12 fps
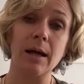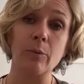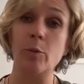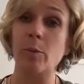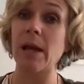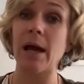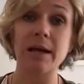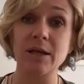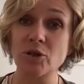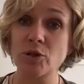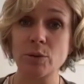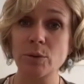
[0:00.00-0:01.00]
will be
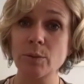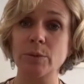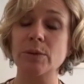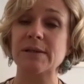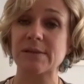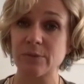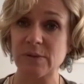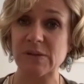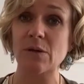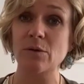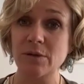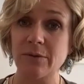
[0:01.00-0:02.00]
uninsurable as a
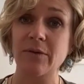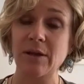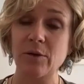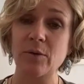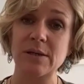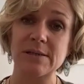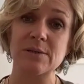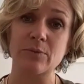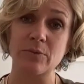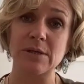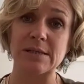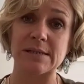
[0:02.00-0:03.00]
result of increased
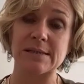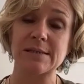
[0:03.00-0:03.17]
risk.